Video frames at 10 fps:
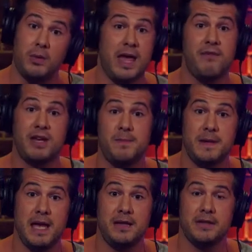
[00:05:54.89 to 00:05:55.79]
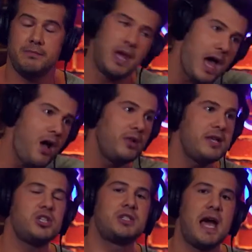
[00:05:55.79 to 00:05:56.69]
Yeah. We have an EPA. It's like, no,
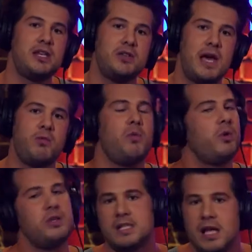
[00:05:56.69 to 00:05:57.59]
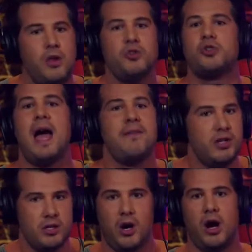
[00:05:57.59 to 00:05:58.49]
let's just not do that. Well, we're still
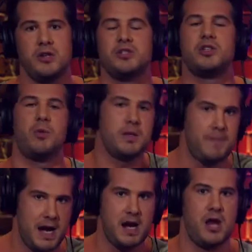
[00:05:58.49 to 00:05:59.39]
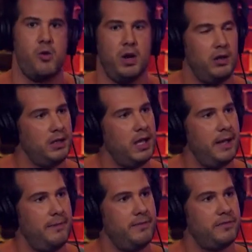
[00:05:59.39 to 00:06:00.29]
driving cars, and so we're dependent on
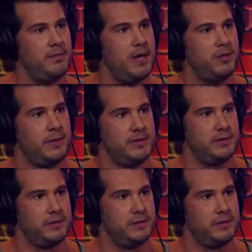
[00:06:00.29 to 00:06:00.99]
oil from other places.